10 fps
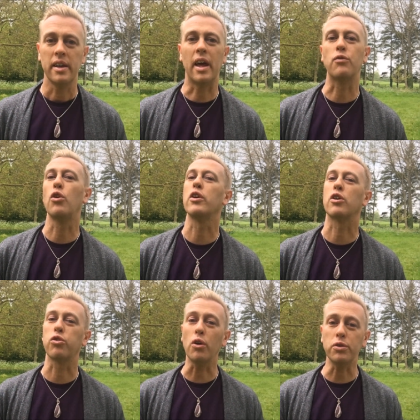Now
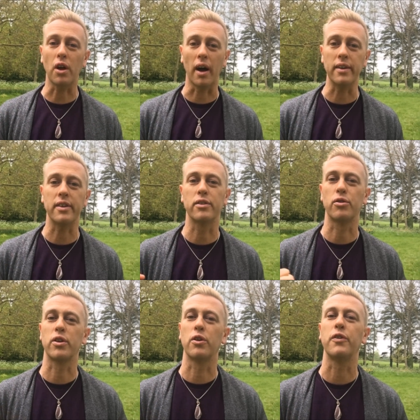rhodochrosite is
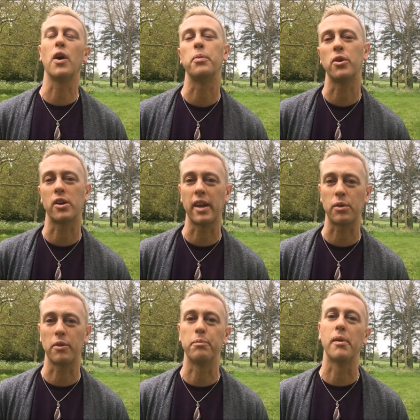really good for helping you
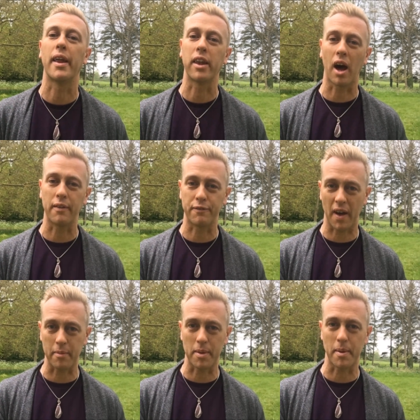connect with bloodline
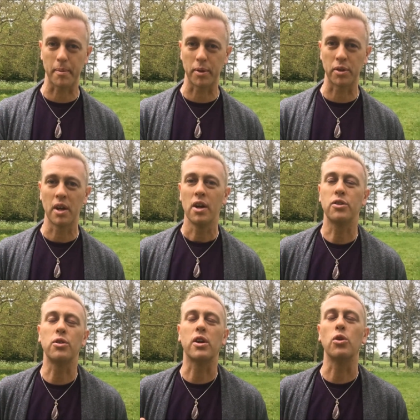family members.
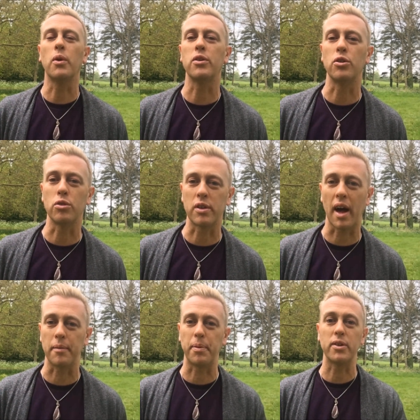So you can always use
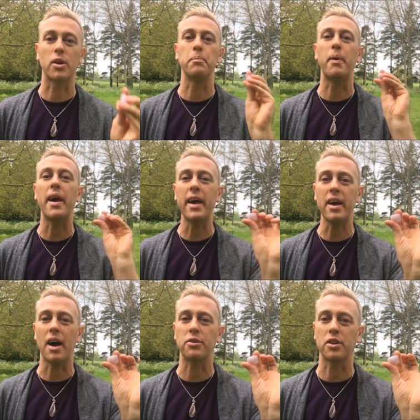that, but you can
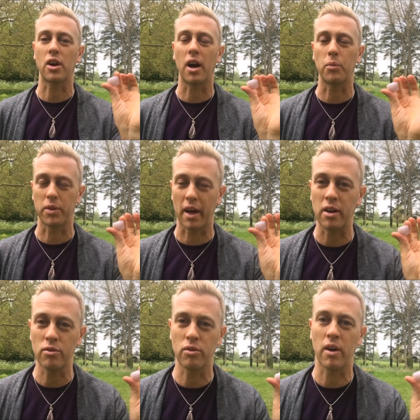pair Ussingite with uh,
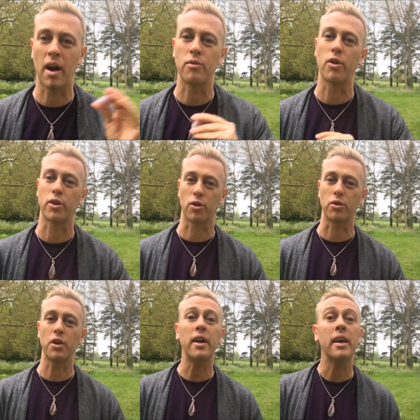
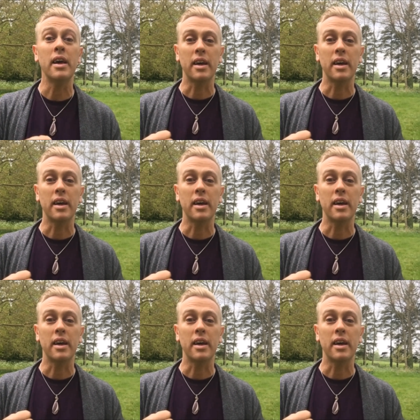rhodochrosite